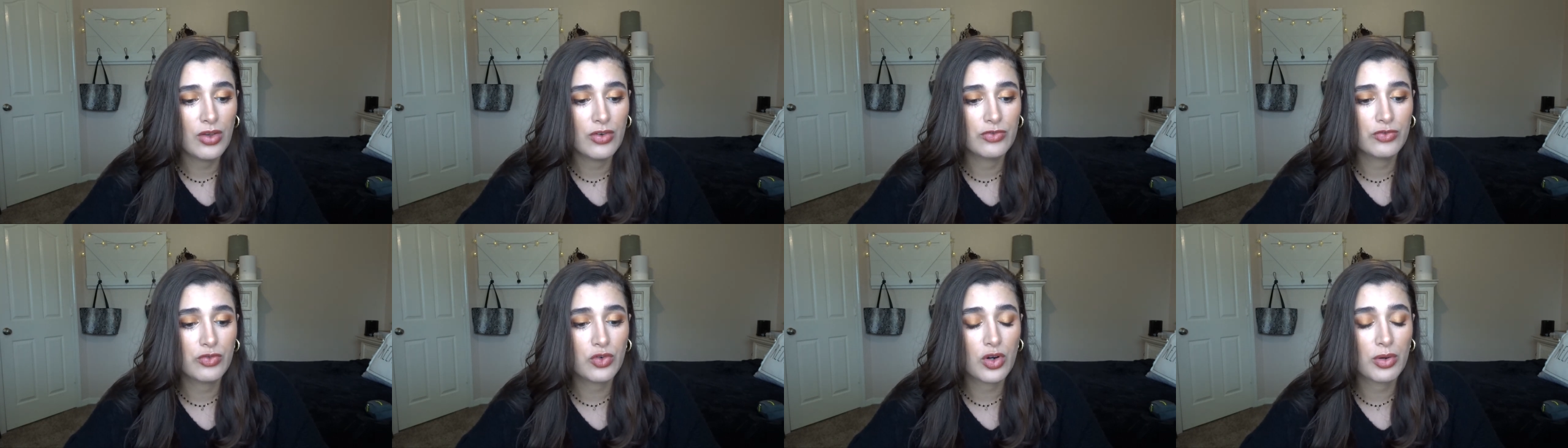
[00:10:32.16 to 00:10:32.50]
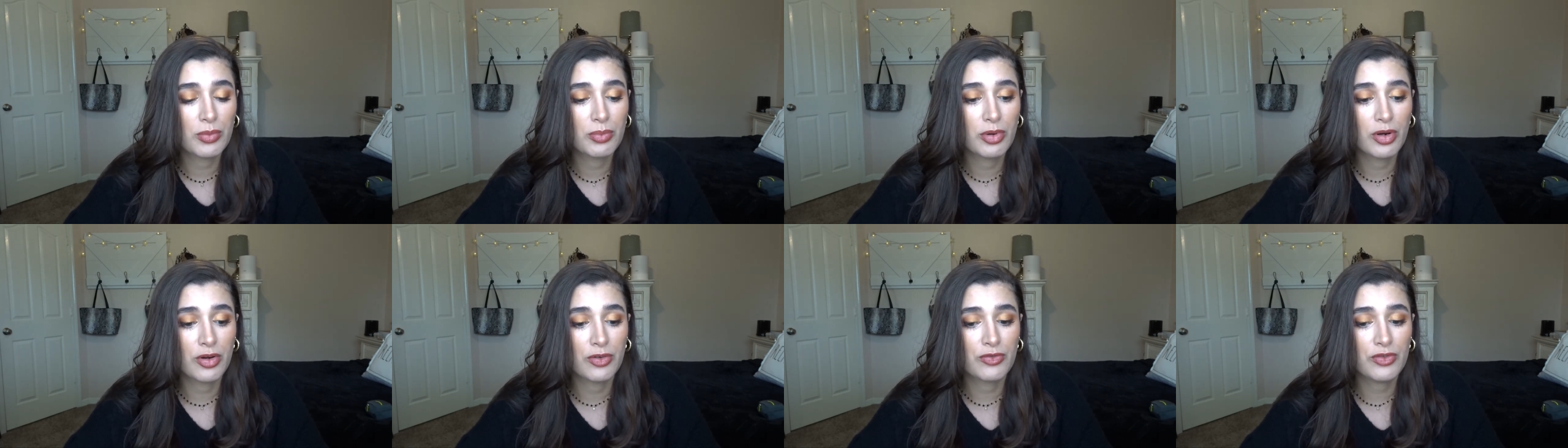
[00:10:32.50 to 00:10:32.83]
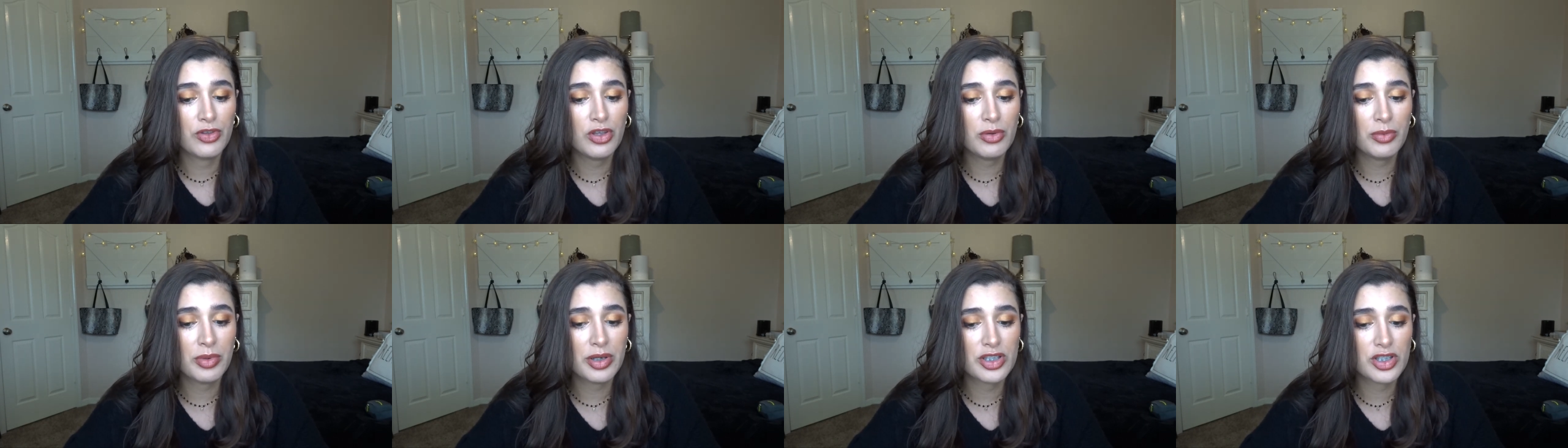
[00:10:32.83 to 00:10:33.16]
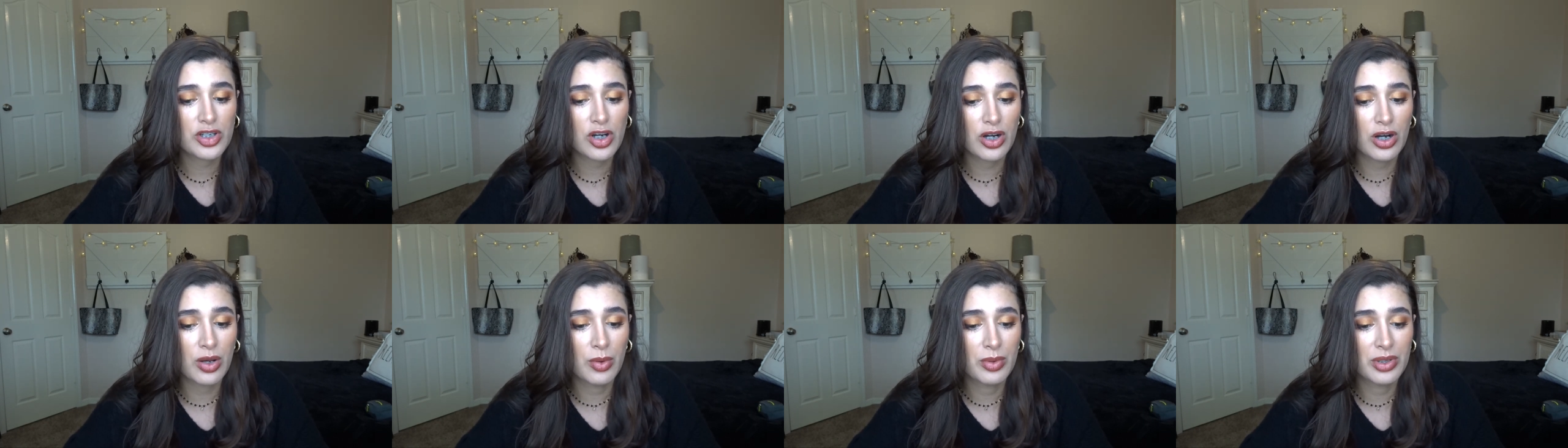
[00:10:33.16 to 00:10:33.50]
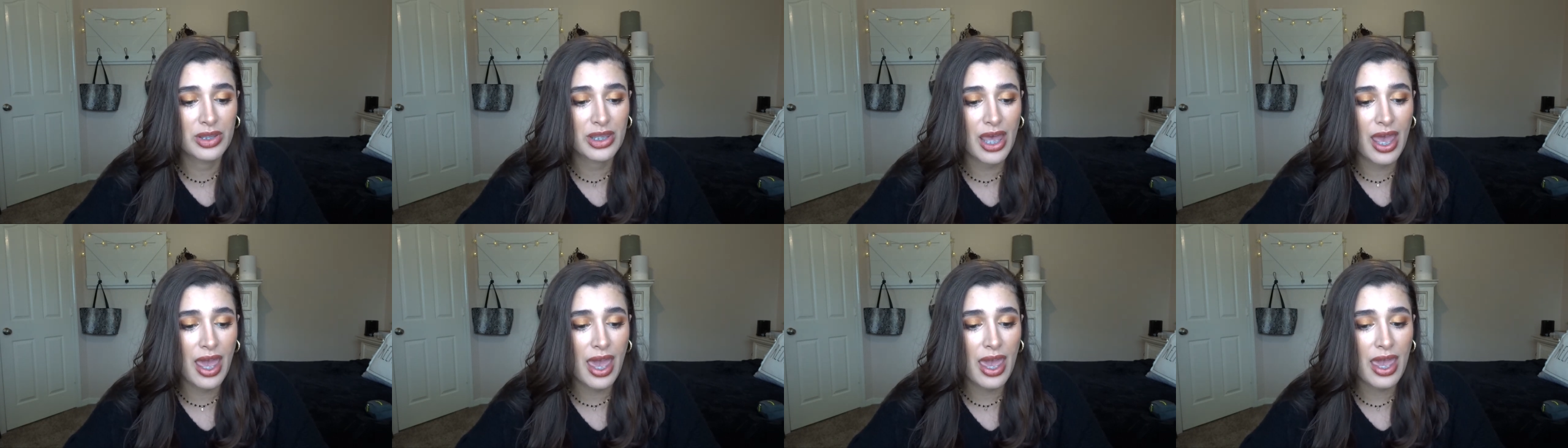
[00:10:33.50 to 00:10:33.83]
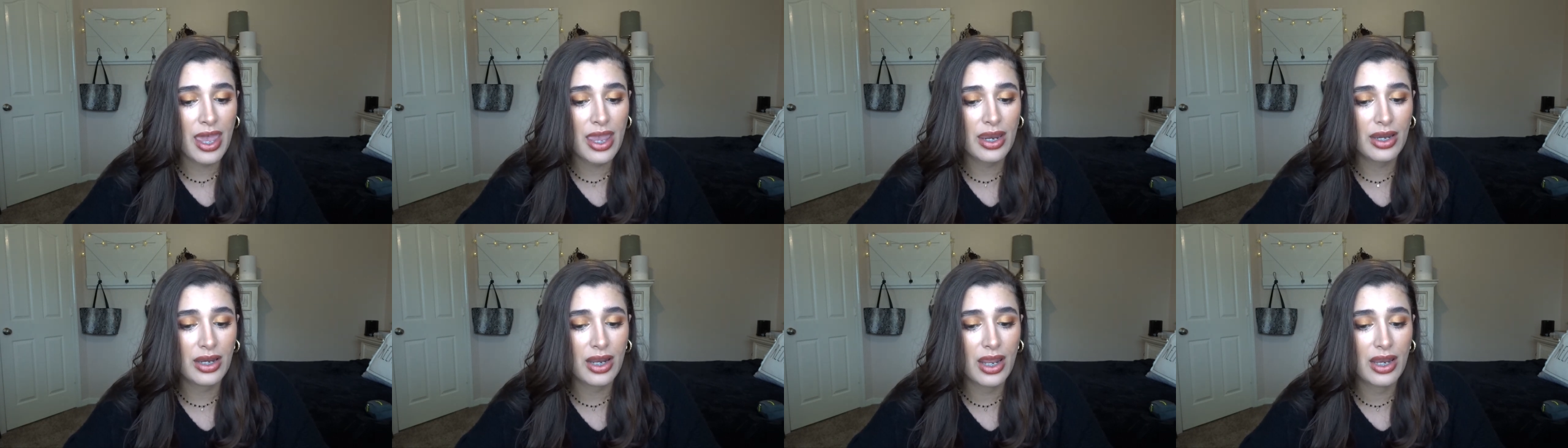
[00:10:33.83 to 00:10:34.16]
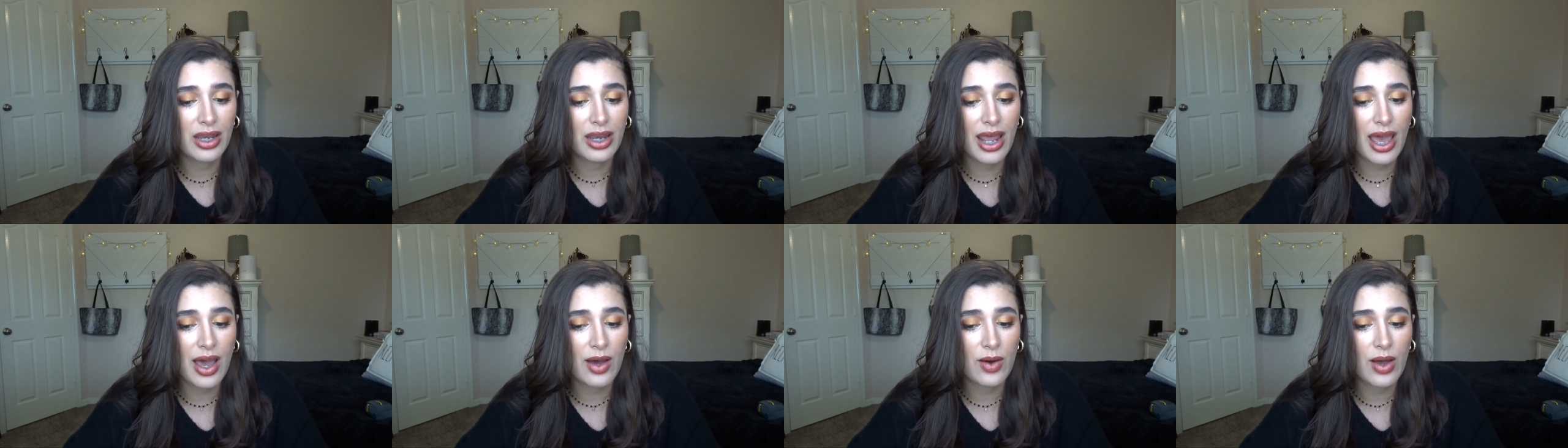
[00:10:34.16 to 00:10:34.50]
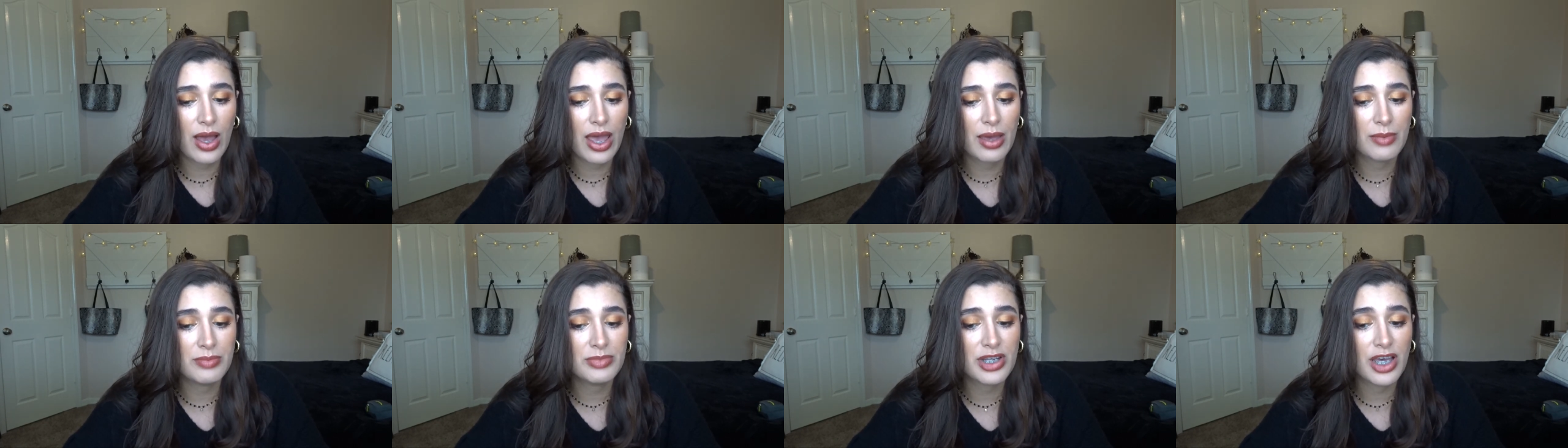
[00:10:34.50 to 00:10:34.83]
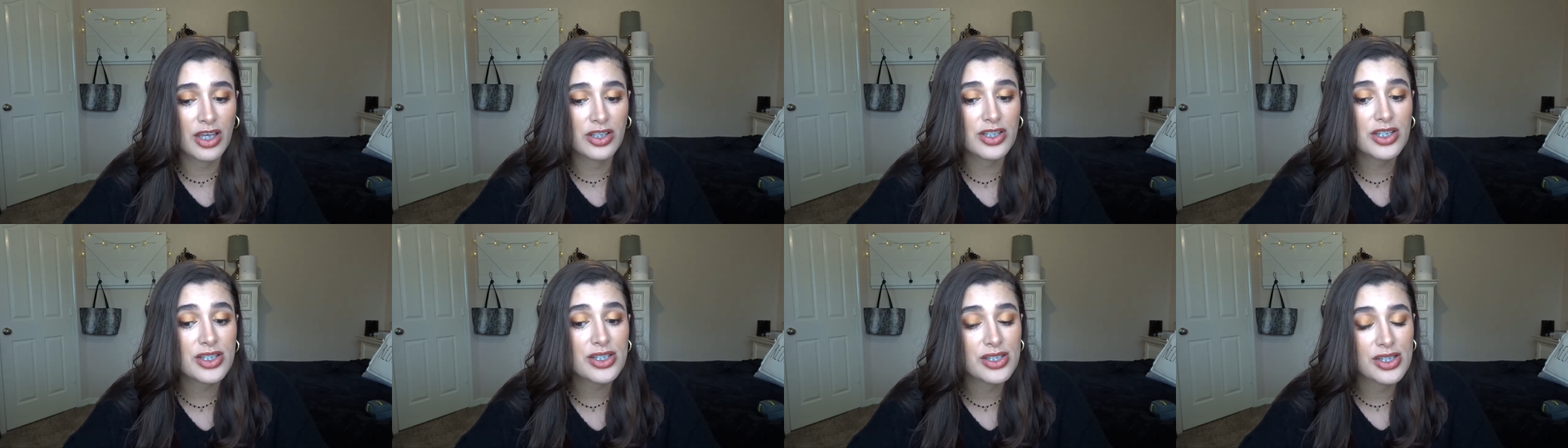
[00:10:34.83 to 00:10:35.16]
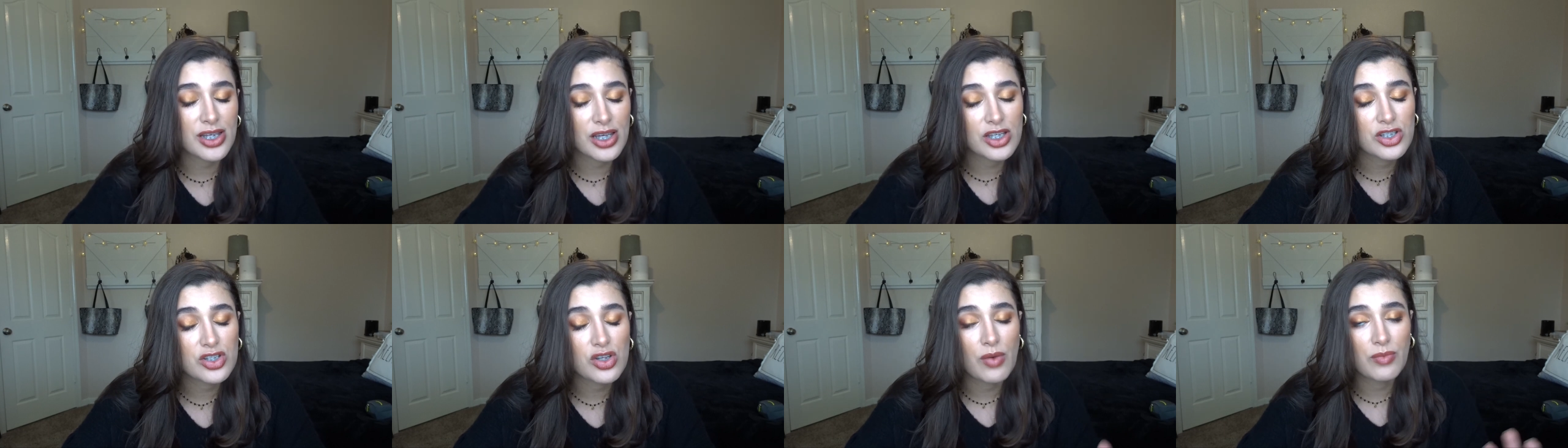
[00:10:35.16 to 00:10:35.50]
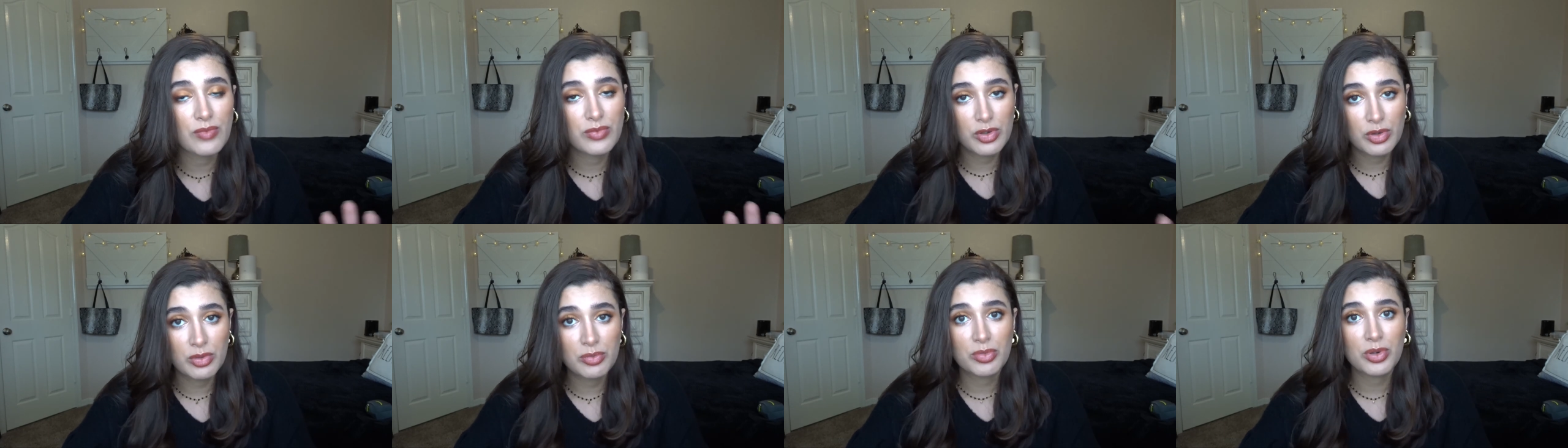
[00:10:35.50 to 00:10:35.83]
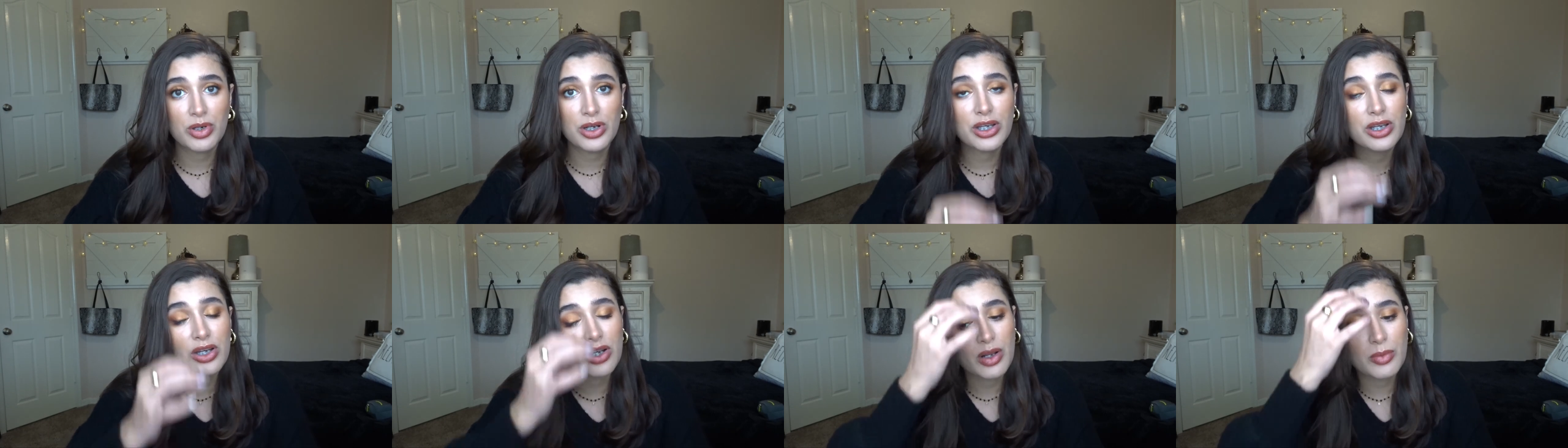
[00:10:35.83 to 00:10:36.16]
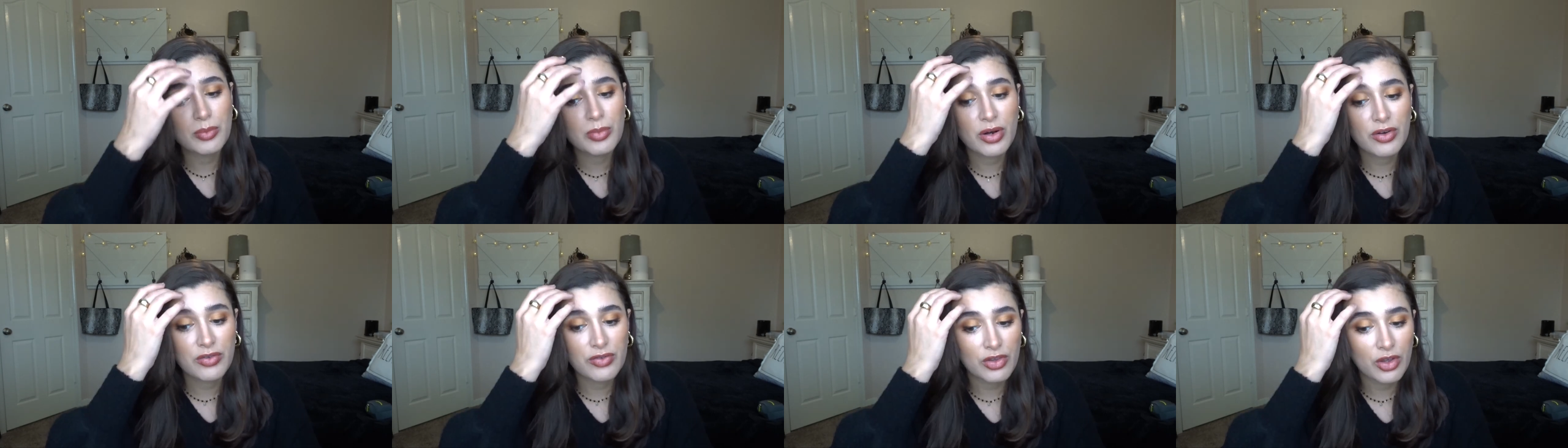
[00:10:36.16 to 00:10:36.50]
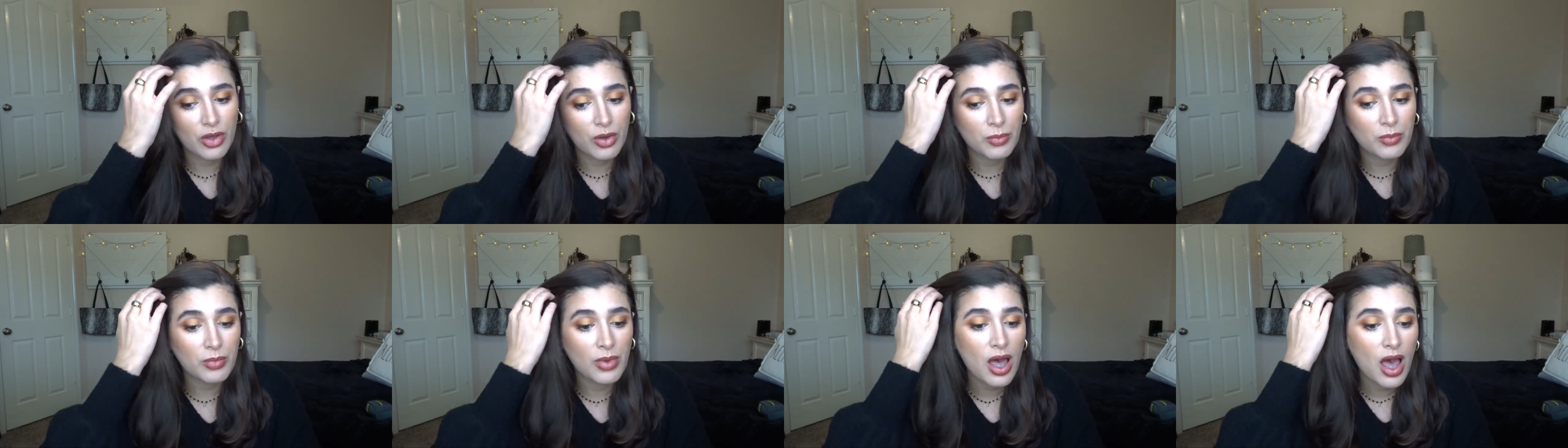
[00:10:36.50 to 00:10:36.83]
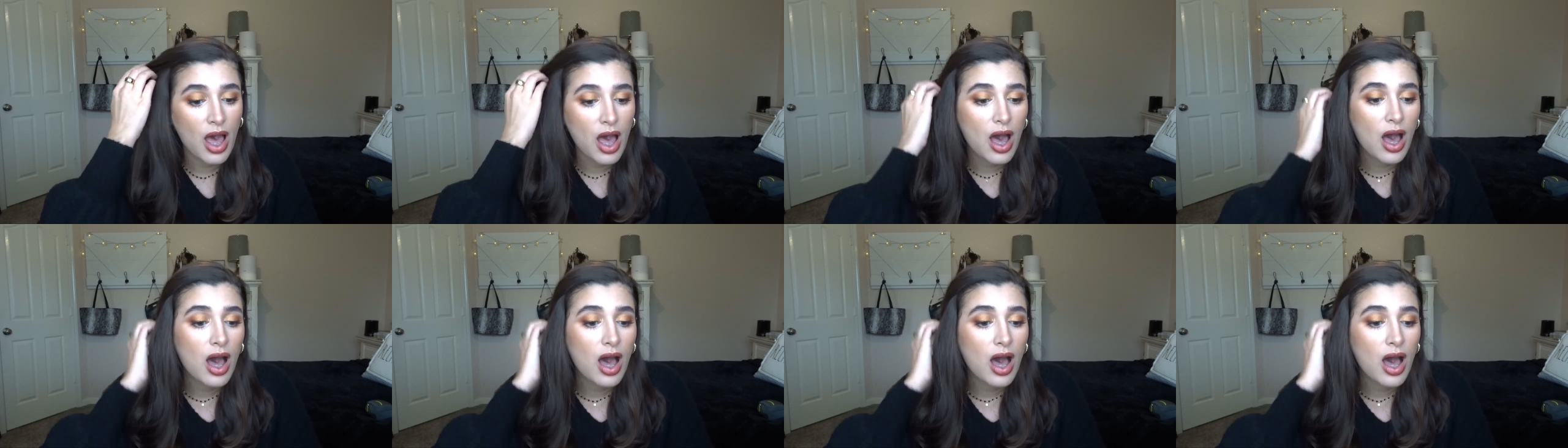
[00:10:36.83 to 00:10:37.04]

For perfume, I start out with eight, and now I am down to six. I'm doing pretty good on perfume.